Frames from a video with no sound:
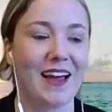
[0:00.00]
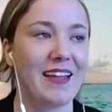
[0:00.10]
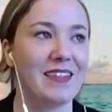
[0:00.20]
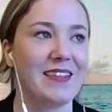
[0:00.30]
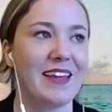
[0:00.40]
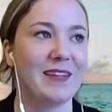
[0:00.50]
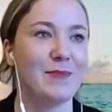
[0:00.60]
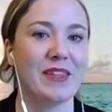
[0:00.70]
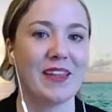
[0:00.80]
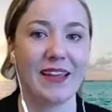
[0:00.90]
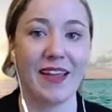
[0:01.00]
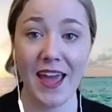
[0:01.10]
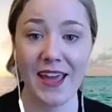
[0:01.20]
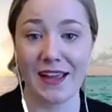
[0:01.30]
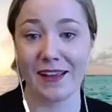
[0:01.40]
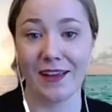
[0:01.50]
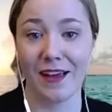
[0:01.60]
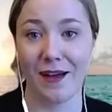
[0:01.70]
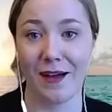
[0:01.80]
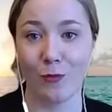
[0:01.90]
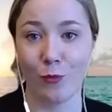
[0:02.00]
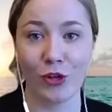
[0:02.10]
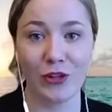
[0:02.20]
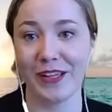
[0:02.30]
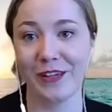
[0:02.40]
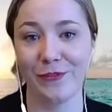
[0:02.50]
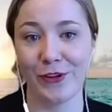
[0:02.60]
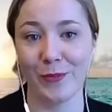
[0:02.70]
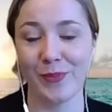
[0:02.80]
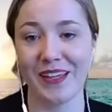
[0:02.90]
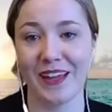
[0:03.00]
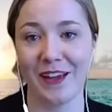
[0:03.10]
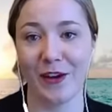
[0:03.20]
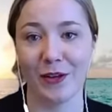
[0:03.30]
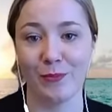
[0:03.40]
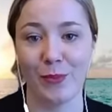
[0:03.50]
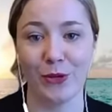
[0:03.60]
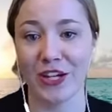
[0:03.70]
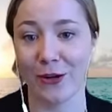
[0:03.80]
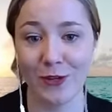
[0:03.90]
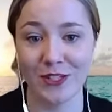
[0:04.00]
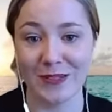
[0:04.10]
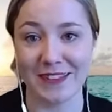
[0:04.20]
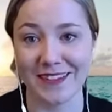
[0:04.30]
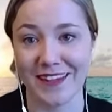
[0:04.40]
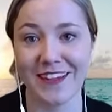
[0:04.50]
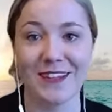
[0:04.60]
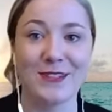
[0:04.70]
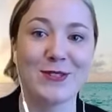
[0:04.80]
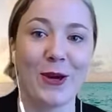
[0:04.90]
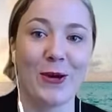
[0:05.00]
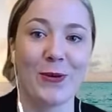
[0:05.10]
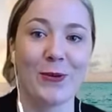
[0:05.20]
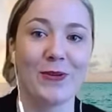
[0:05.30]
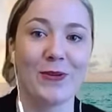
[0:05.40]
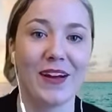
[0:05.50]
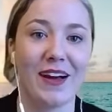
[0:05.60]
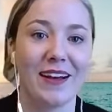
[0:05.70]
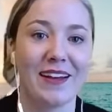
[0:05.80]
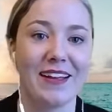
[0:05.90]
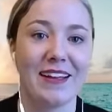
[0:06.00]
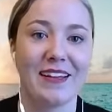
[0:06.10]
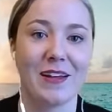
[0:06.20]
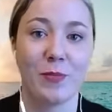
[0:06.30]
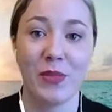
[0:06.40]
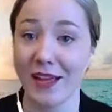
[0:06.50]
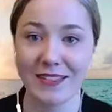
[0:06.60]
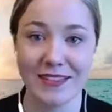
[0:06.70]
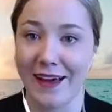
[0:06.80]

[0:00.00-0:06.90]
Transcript: they had been hey, we're looking for a PA on BoJack Horseman. So I applied to that